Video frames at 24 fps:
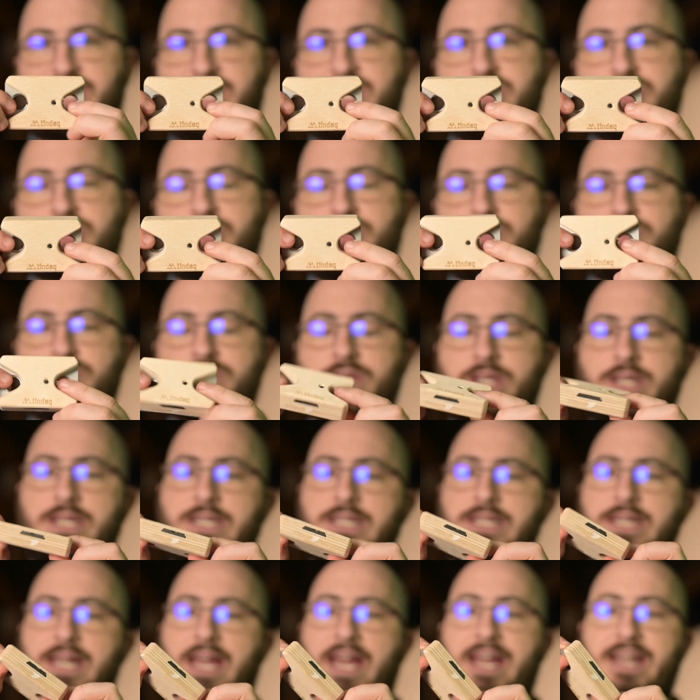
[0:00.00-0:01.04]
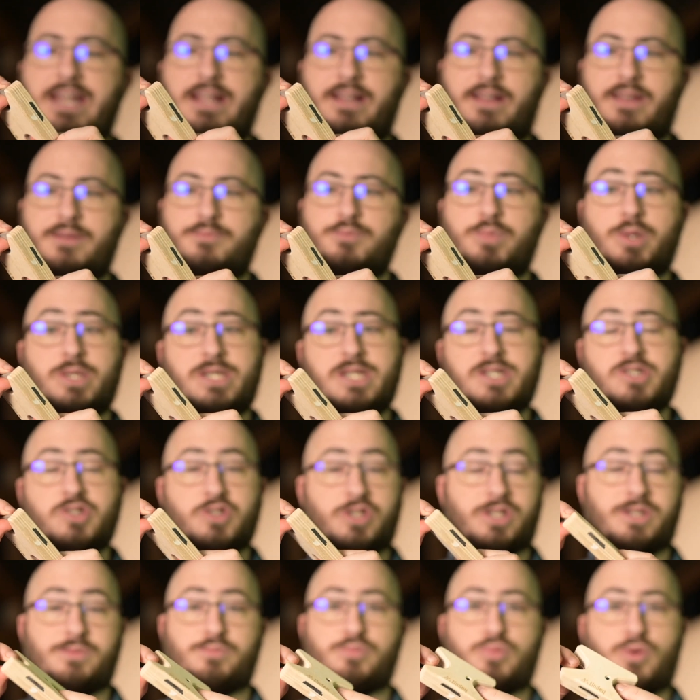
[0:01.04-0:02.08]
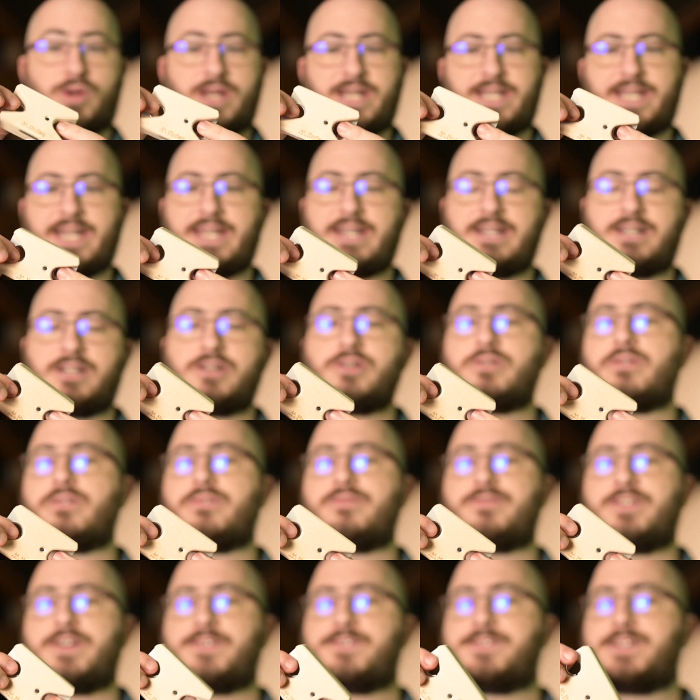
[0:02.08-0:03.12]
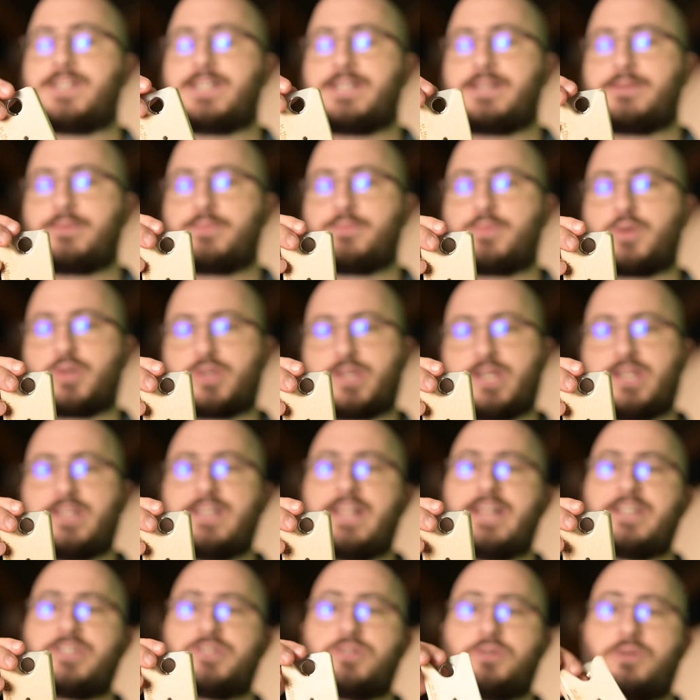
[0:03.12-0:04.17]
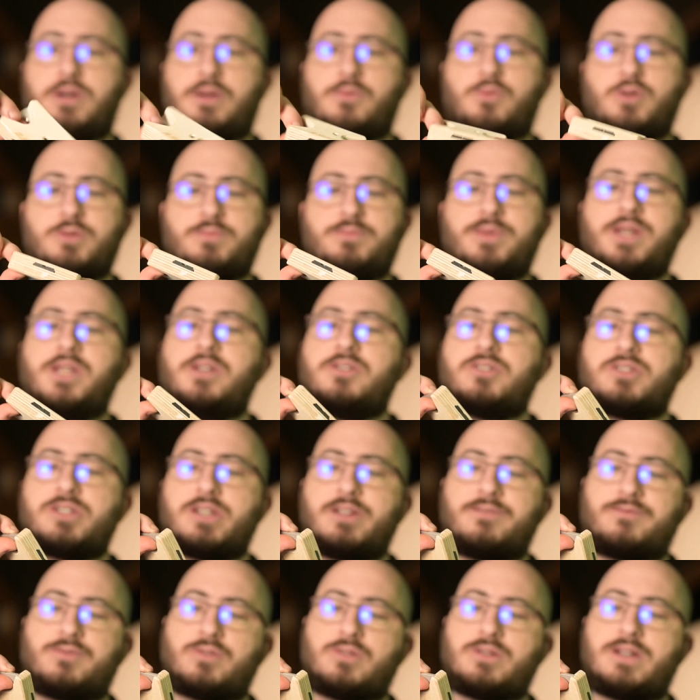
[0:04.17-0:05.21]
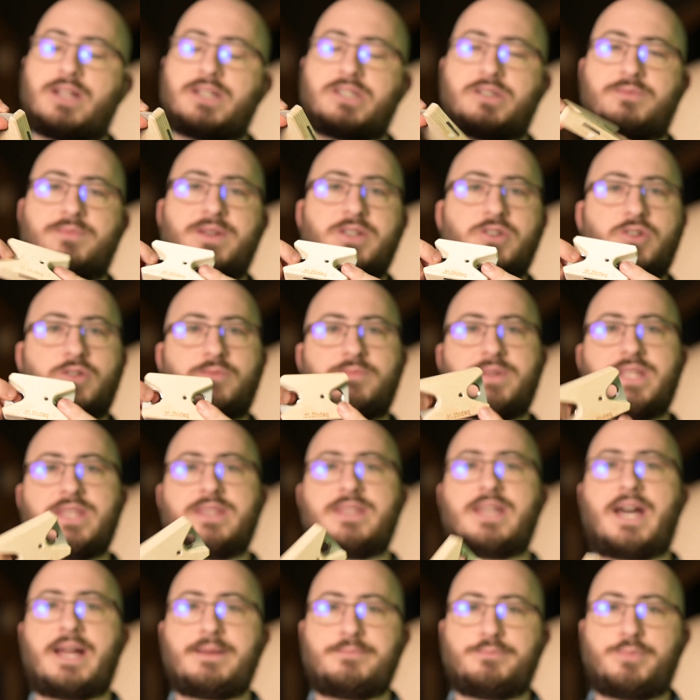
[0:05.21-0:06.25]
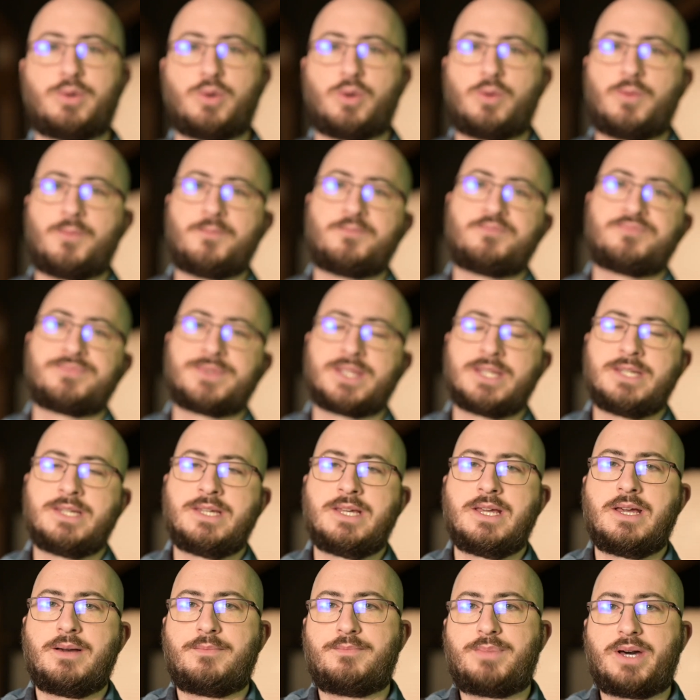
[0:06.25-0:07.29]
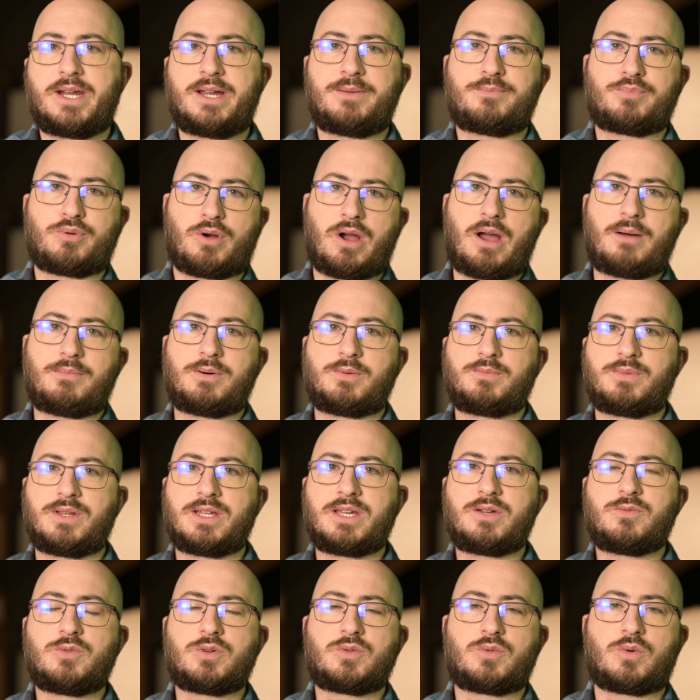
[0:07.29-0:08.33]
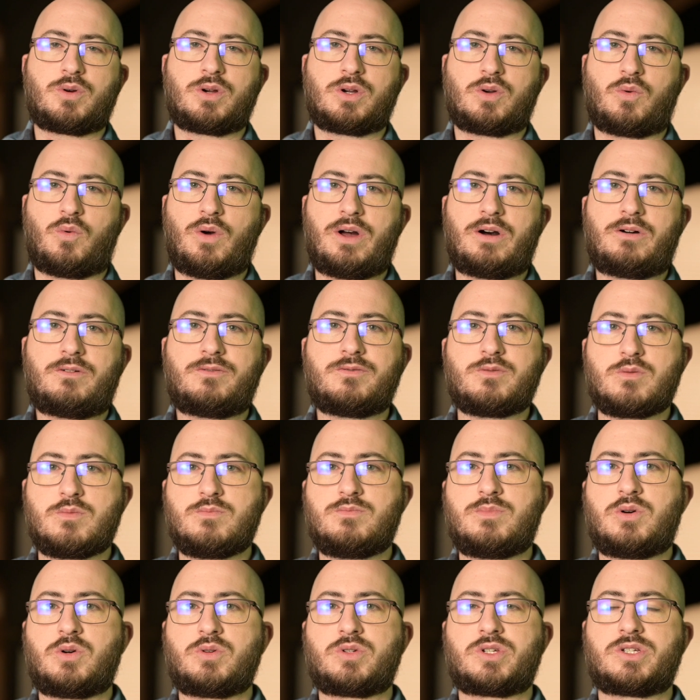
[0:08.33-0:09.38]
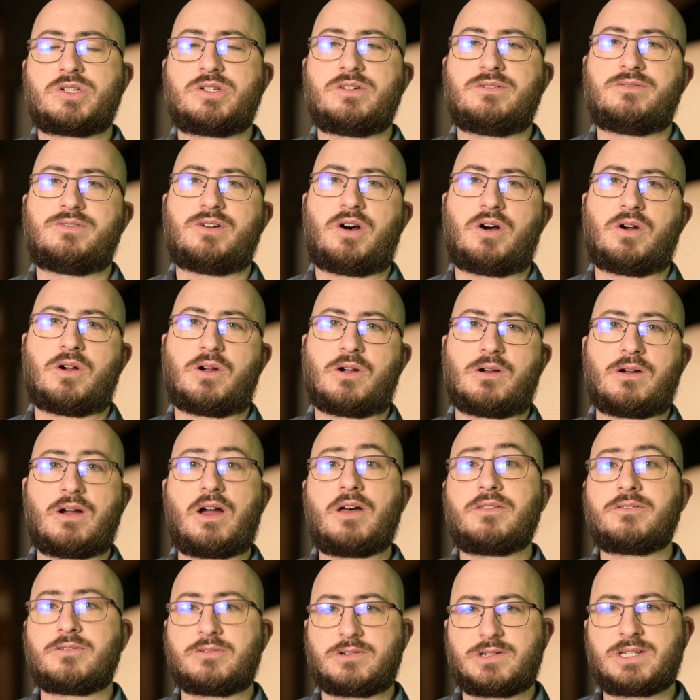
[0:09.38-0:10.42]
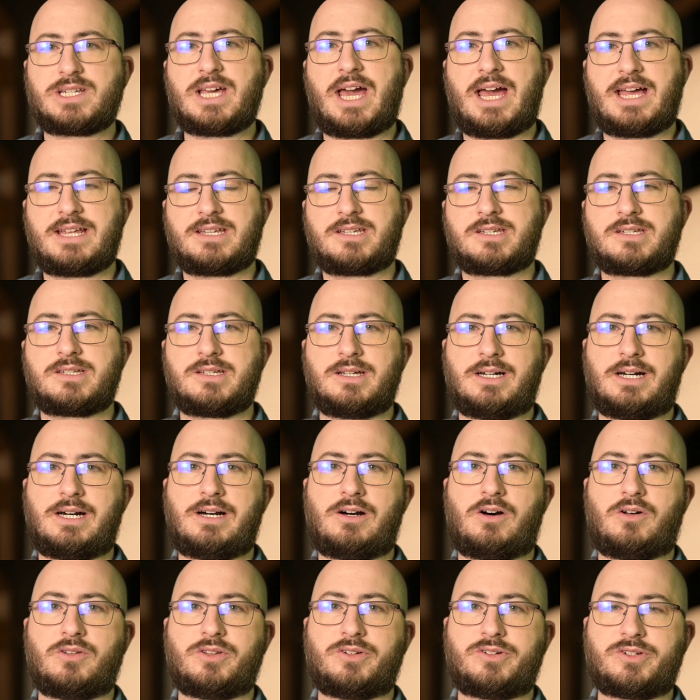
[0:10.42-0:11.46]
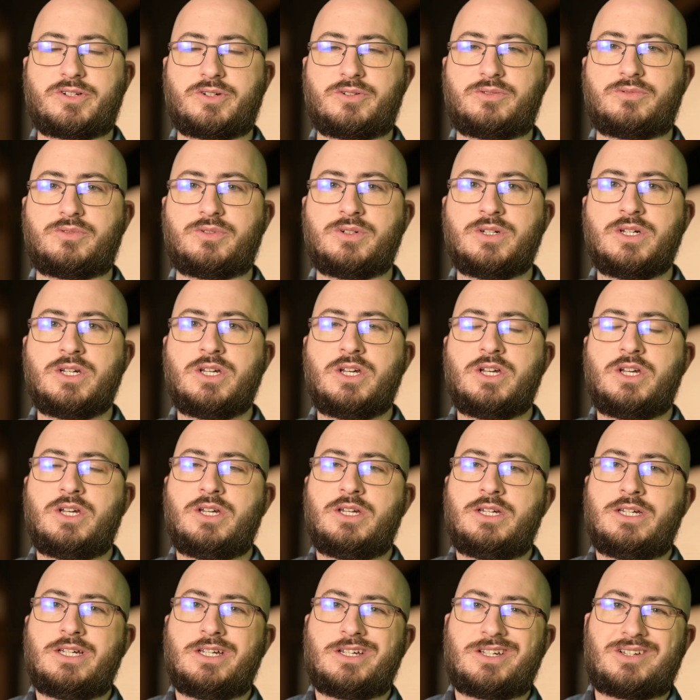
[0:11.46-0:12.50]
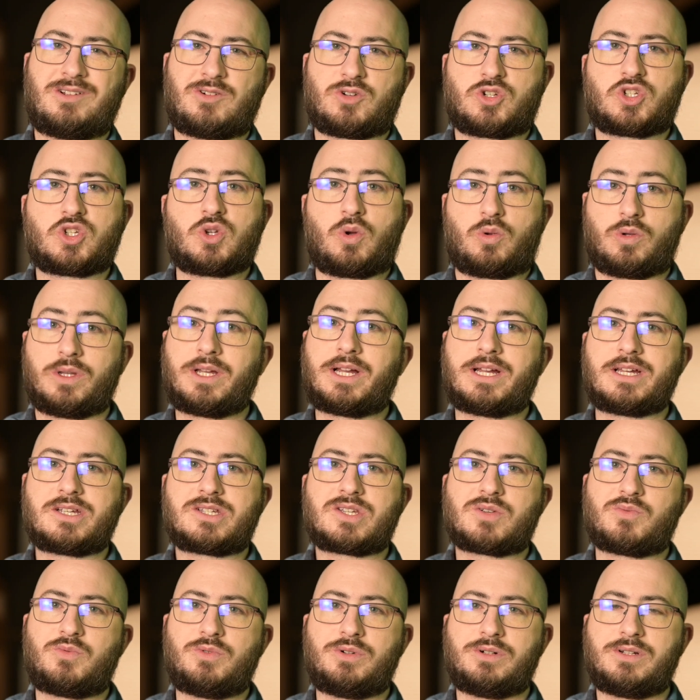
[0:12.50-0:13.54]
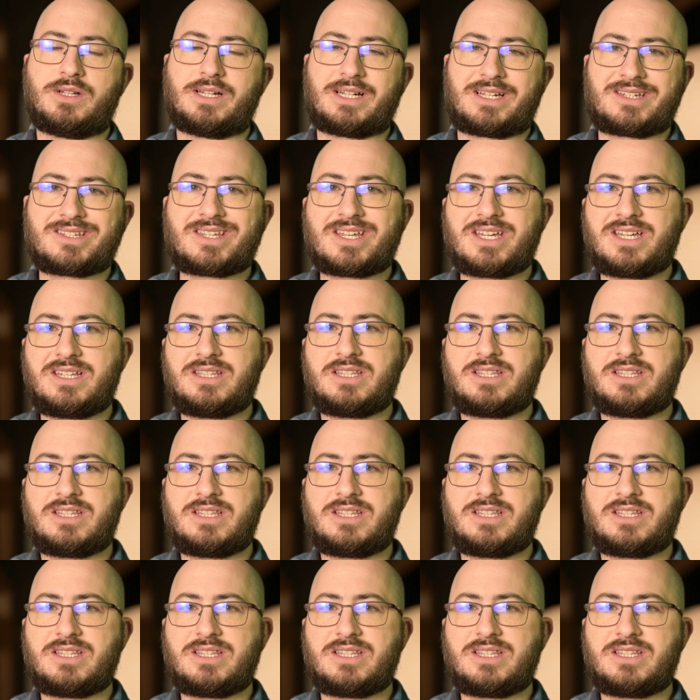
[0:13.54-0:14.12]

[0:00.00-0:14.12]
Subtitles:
issues, and it can potentially break at 150% of that. So I wouldn't be using it for an isometric mid-thigh pull, but it probably would work well for most of our other tests, although your soleus will exceed